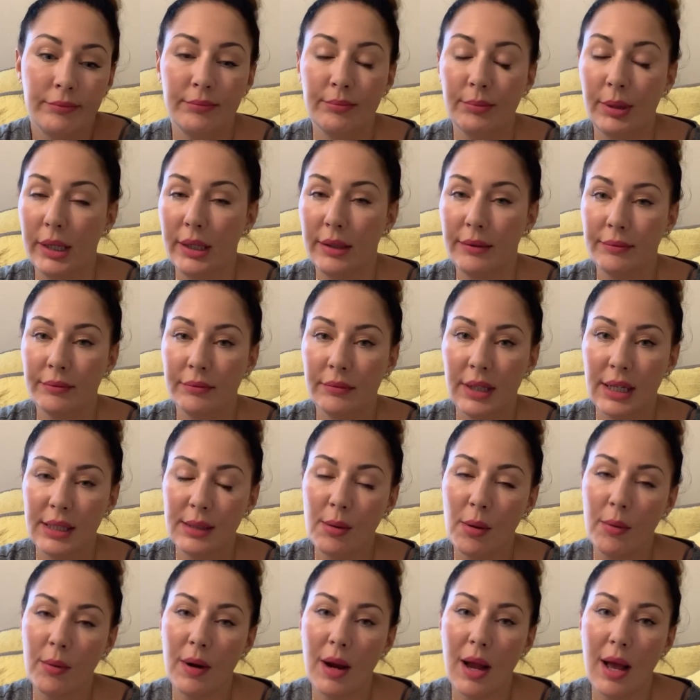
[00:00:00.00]
But
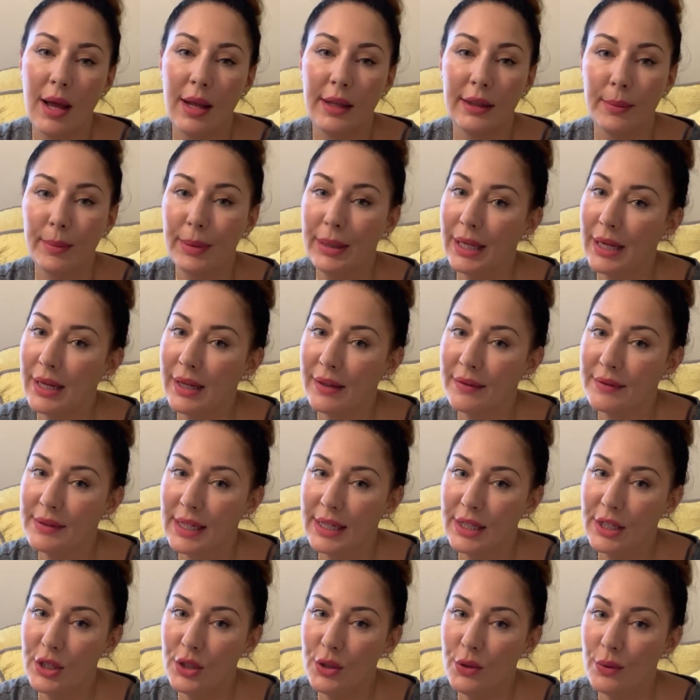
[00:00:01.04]
that's where we're at the beginning of
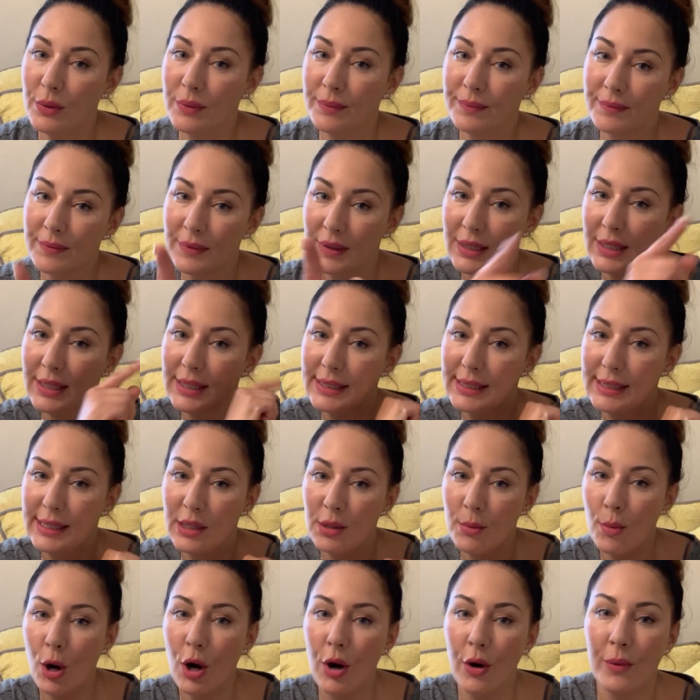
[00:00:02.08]
day two. See
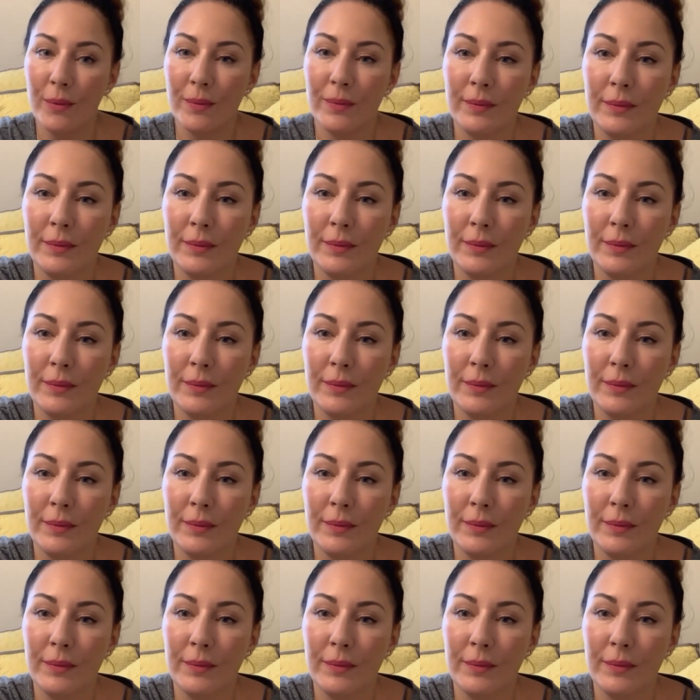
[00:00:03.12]
you tomorrow.